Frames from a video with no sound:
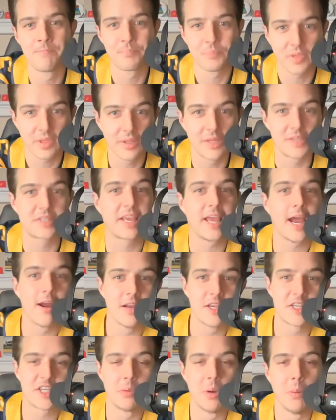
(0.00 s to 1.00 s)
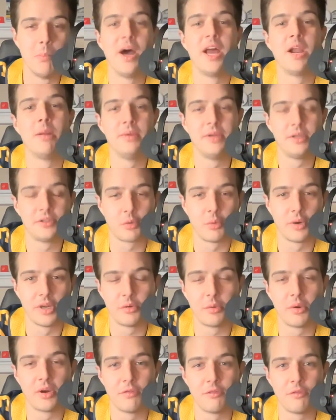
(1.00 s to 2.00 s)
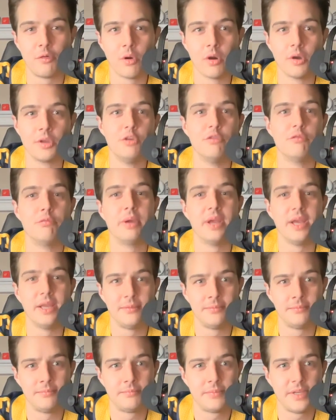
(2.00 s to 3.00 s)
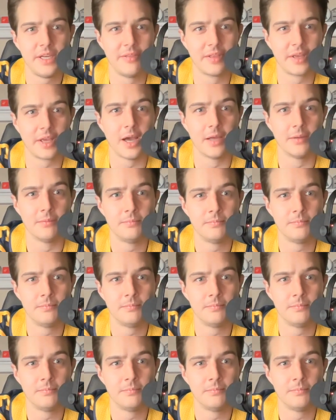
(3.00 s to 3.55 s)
Let's carry some momentum into 2024. You've been in the gun.